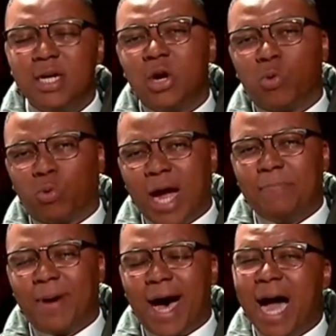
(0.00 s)
right
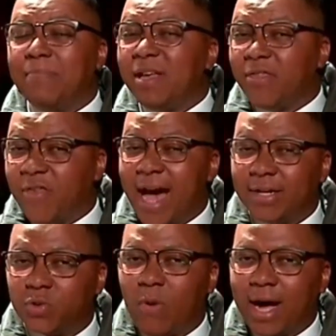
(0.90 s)
behind me. That
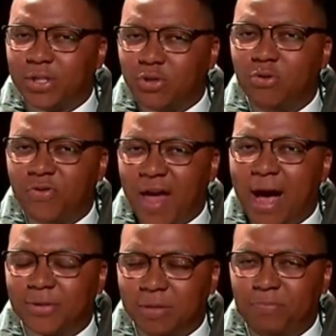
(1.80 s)
is why
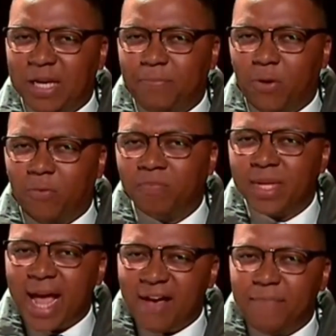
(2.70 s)
2,000 people have